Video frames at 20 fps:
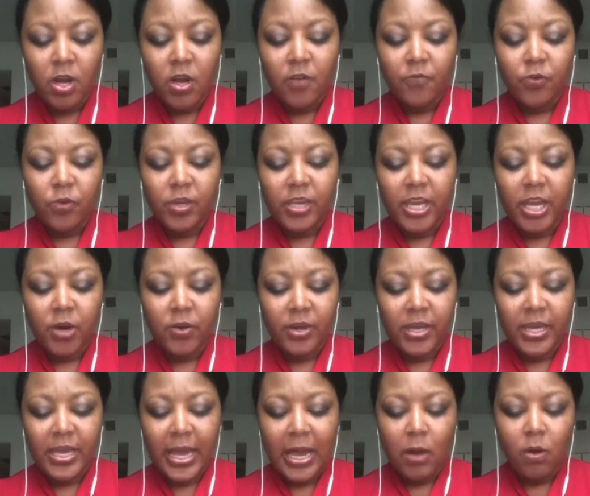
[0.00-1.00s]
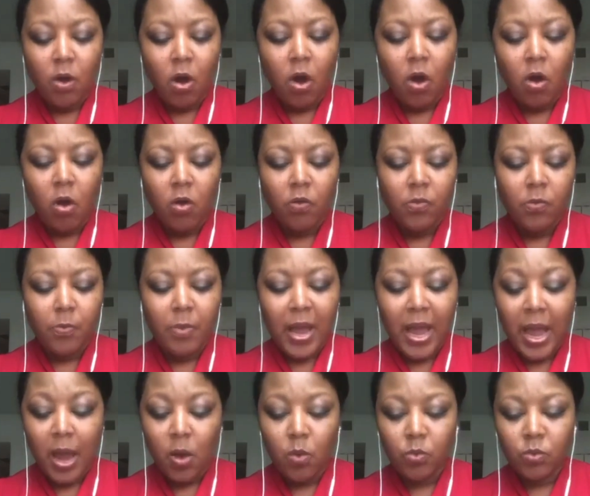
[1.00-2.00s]
for carrying out all the
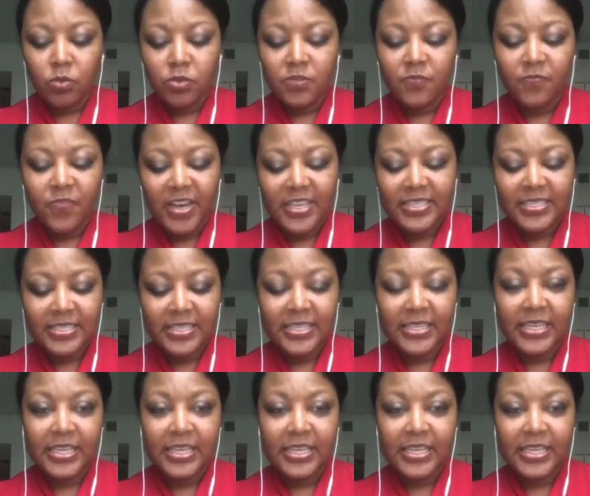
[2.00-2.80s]
powers vested